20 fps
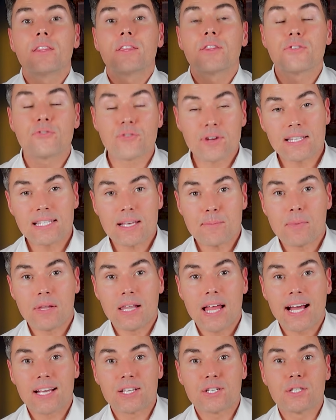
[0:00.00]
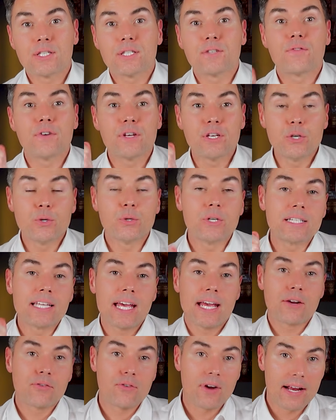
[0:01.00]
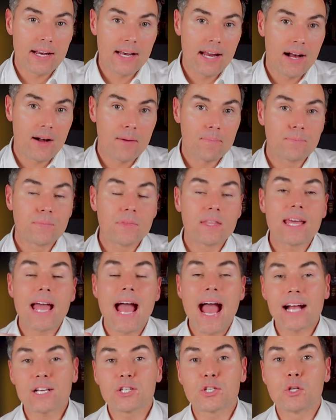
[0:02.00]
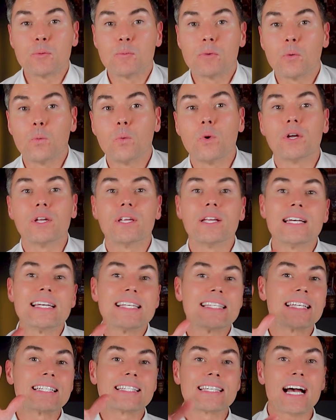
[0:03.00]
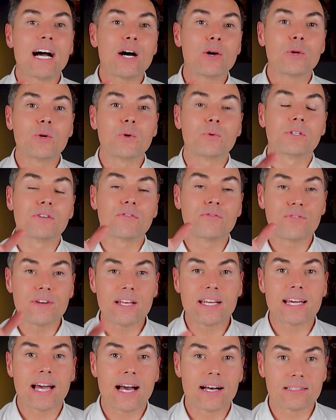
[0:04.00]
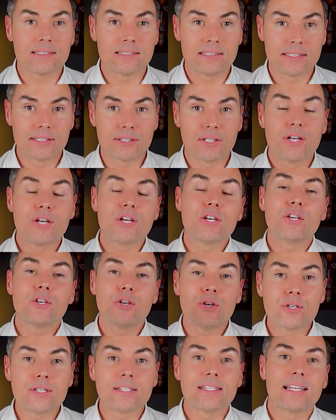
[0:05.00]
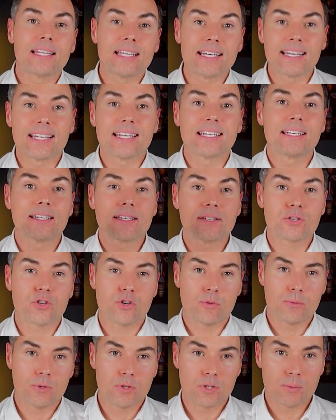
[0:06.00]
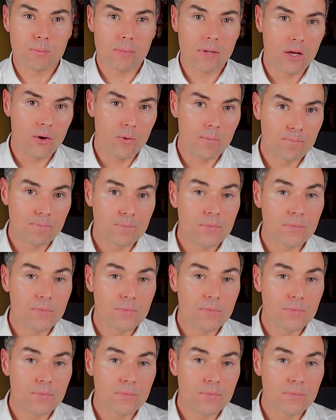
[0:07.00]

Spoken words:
3 simple actions for you to take right now. Action number 1 is to download the free calculator using the link in the descriptions below.